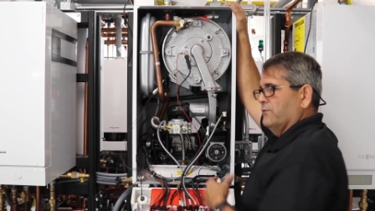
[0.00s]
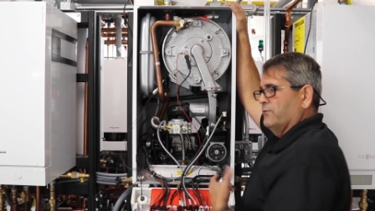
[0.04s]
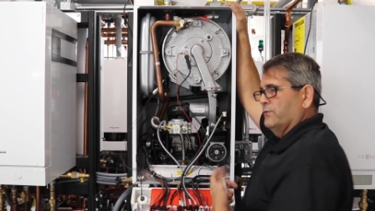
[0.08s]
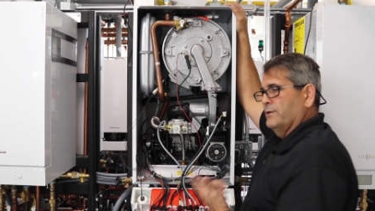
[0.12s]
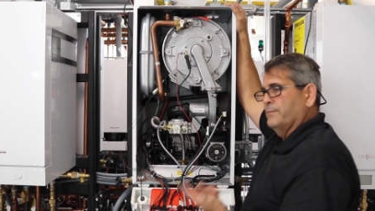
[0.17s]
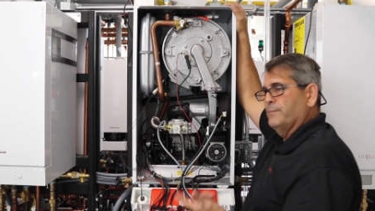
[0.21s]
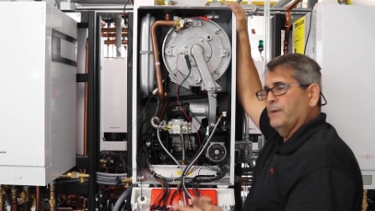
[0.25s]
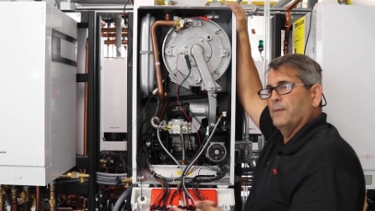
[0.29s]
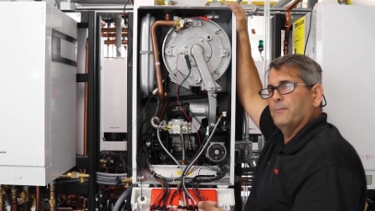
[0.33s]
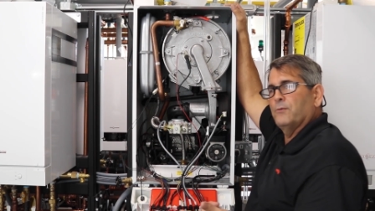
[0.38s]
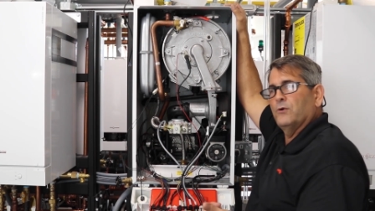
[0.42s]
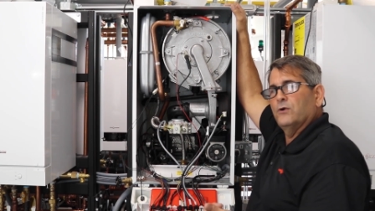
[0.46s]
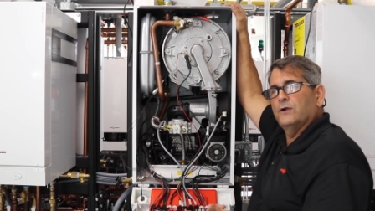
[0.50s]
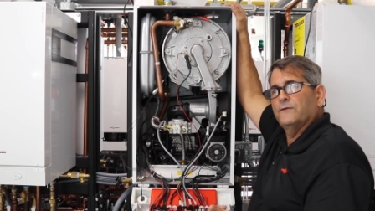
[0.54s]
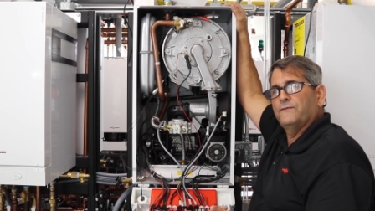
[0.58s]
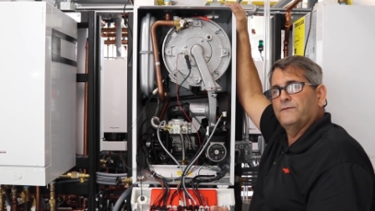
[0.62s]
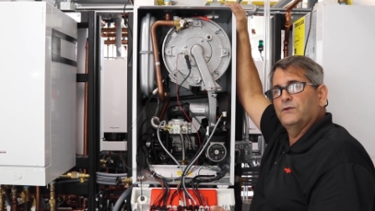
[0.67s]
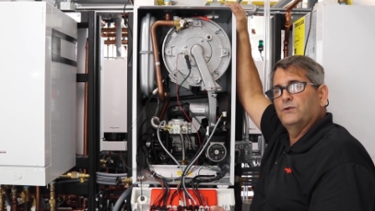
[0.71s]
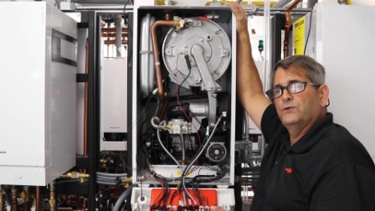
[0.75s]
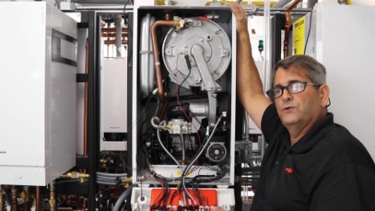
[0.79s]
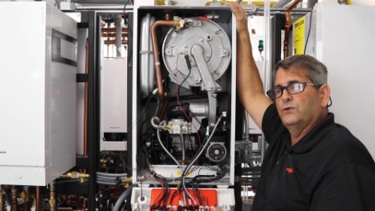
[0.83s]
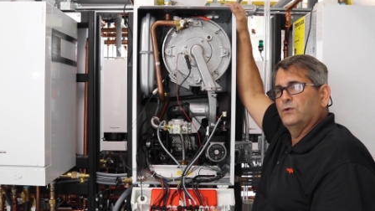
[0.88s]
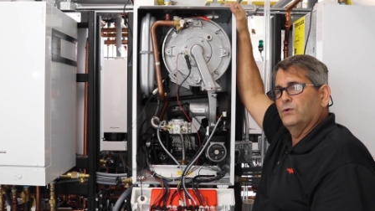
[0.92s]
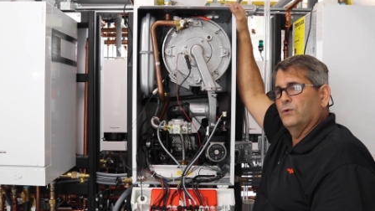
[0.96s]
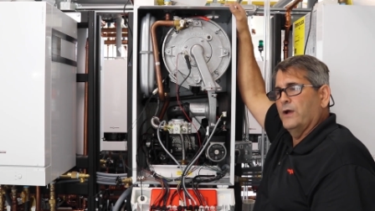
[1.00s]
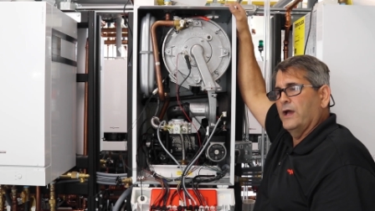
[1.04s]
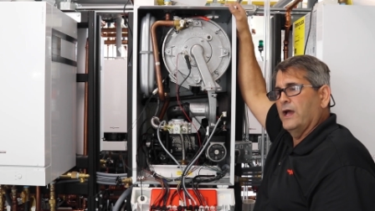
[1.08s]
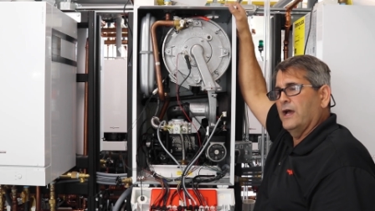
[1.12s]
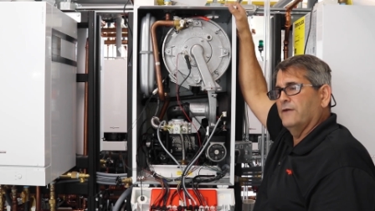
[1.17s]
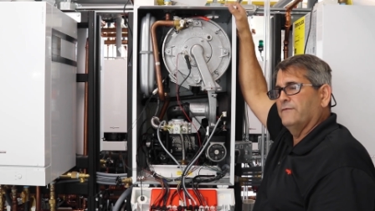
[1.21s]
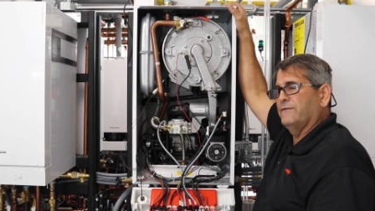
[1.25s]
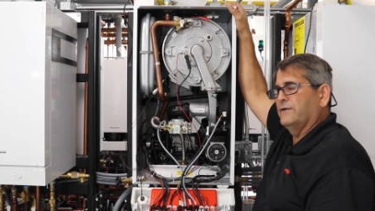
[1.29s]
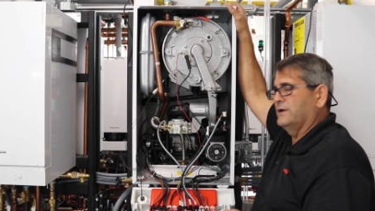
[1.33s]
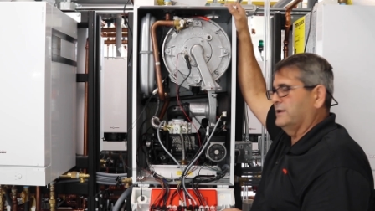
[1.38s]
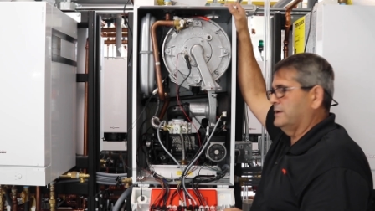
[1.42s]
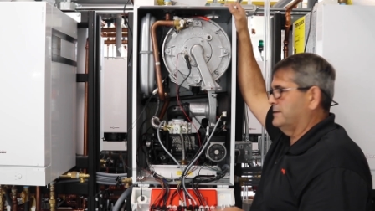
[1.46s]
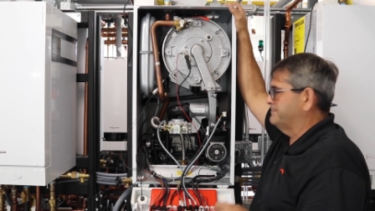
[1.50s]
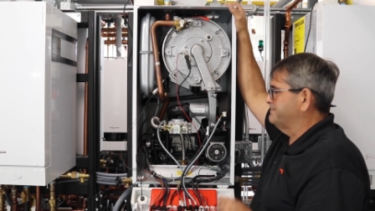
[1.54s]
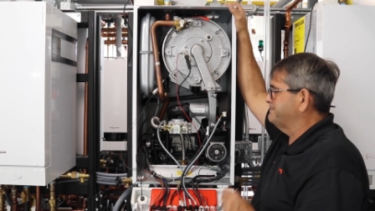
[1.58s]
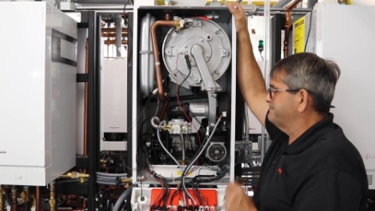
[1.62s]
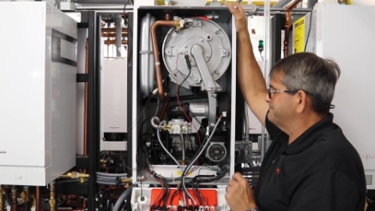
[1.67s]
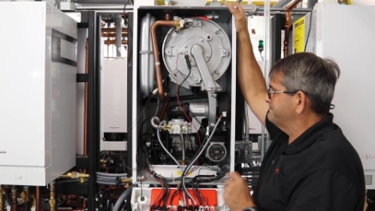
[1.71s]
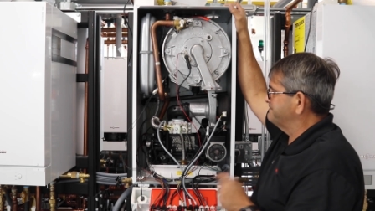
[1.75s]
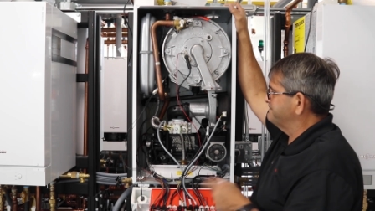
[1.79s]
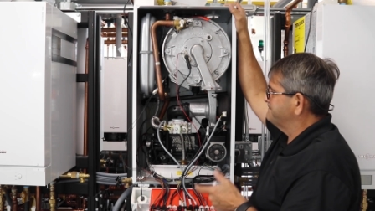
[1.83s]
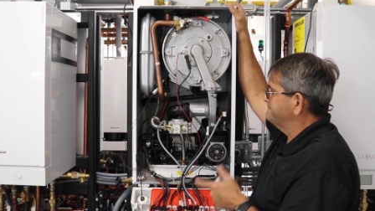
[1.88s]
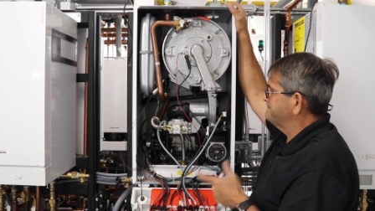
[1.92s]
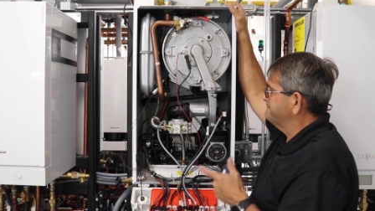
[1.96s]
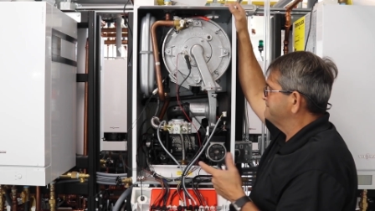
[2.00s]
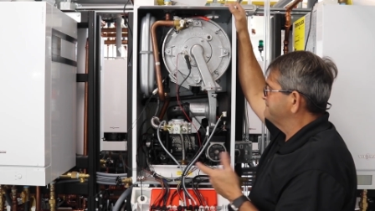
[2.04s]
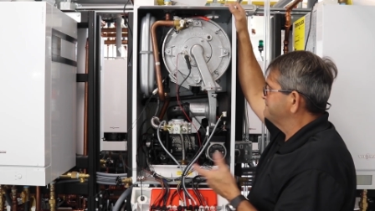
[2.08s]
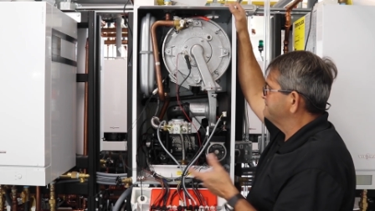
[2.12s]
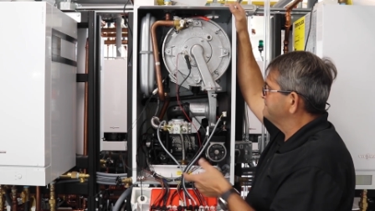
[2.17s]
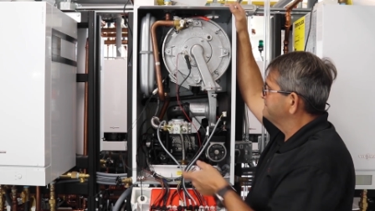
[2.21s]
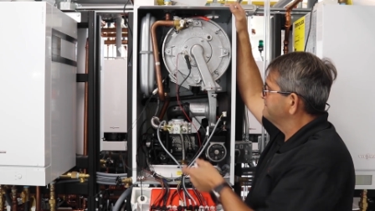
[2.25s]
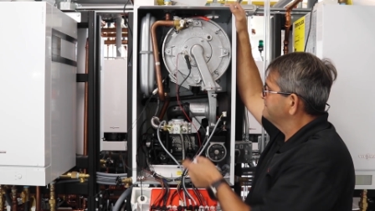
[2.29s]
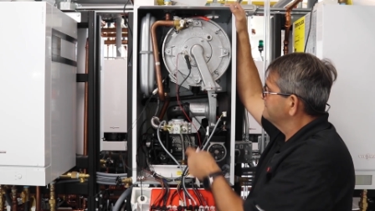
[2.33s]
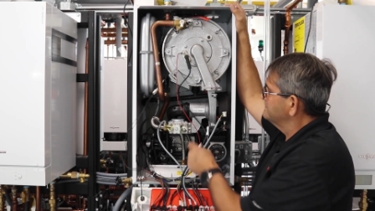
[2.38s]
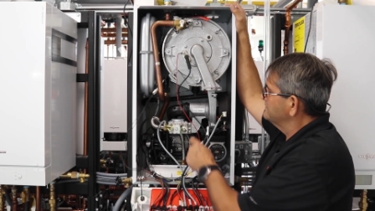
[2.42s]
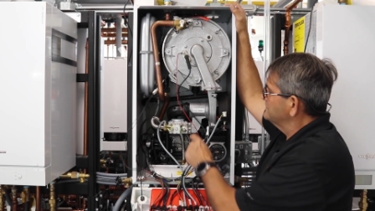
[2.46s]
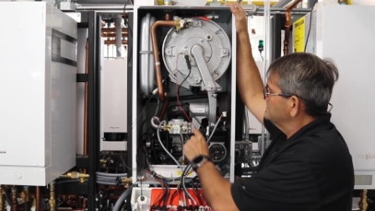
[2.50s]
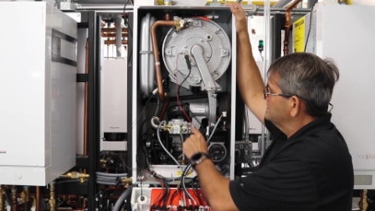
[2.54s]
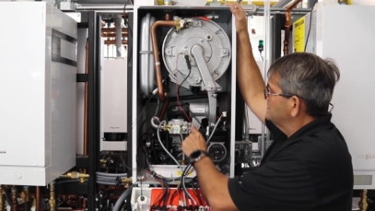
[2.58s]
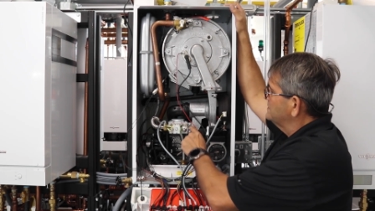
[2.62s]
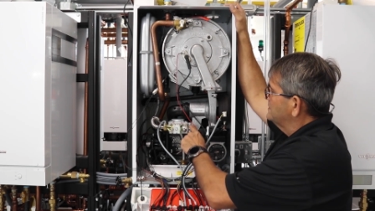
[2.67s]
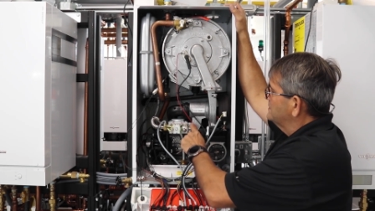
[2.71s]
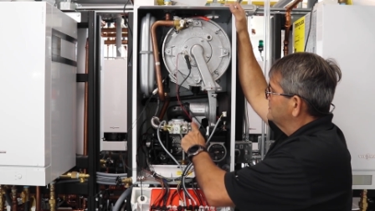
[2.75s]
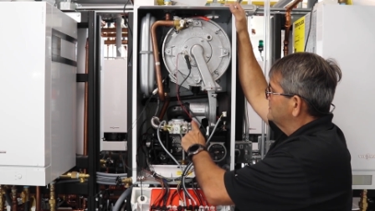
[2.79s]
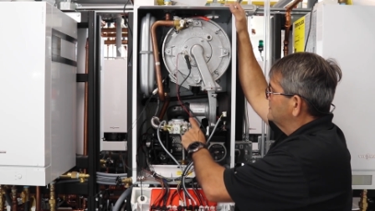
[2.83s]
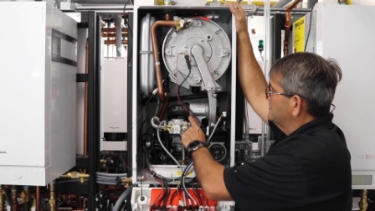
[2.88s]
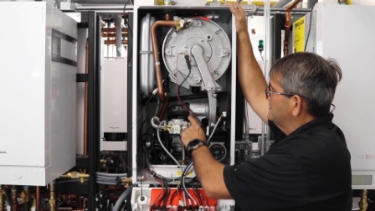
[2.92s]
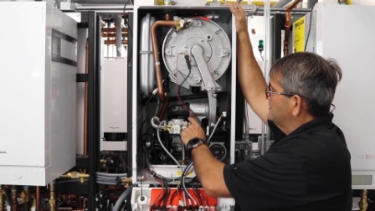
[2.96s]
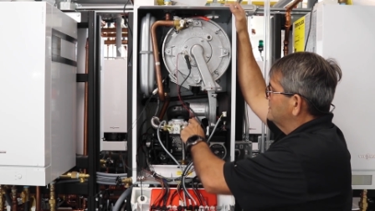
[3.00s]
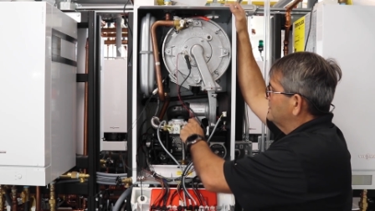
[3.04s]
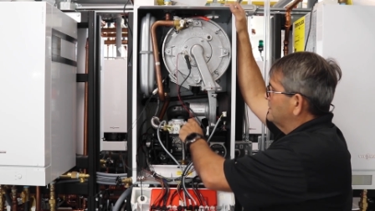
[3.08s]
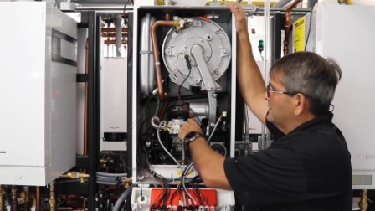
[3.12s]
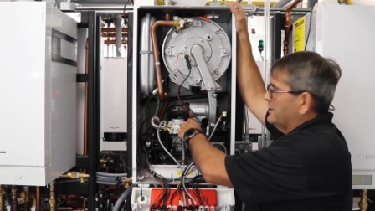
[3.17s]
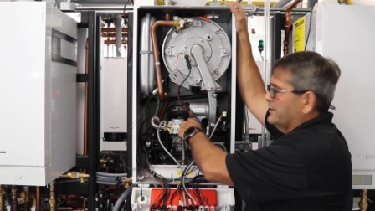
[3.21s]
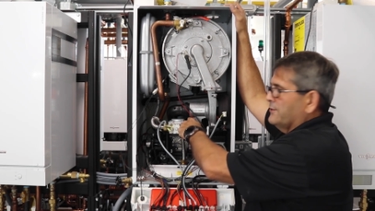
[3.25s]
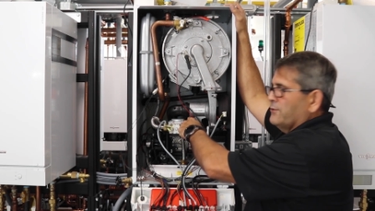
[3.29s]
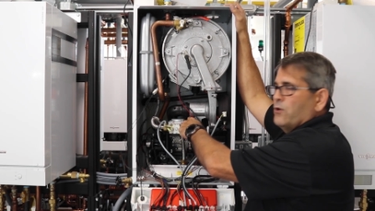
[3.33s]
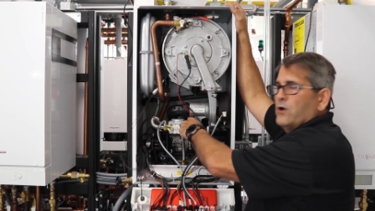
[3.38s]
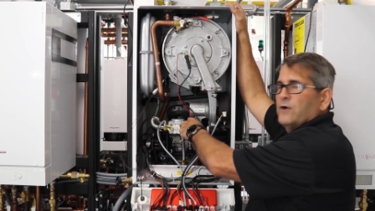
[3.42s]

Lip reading: Remember, if you do have an